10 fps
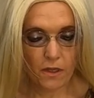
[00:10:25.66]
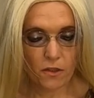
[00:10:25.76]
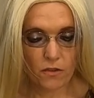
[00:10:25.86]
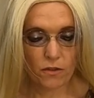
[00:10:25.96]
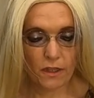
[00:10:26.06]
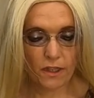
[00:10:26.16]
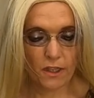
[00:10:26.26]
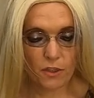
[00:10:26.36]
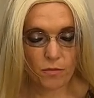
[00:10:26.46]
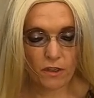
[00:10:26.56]
So I
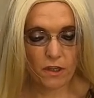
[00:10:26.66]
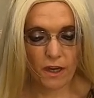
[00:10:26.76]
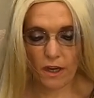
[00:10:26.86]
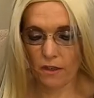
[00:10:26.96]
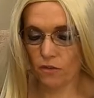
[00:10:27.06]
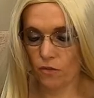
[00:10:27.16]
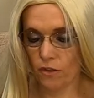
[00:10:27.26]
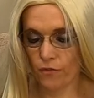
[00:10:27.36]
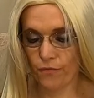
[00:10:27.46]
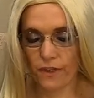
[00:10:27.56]
guess when you add it to
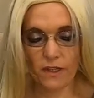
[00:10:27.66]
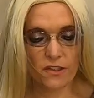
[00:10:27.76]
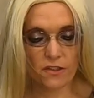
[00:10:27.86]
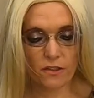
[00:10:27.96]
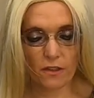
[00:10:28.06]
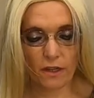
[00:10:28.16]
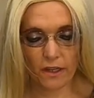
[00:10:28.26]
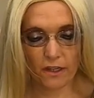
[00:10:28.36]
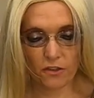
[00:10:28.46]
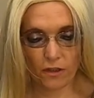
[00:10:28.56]
your face, I
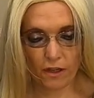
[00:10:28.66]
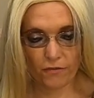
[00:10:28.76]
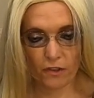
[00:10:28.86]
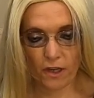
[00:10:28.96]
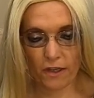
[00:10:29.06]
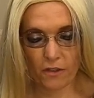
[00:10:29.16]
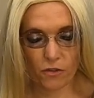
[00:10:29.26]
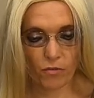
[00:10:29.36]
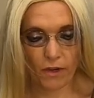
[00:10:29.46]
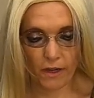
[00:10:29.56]
guess you have to let it
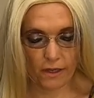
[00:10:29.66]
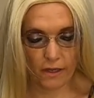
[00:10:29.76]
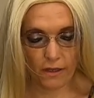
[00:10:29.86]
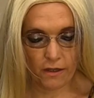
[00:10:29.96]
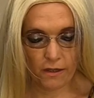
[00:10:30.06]
dry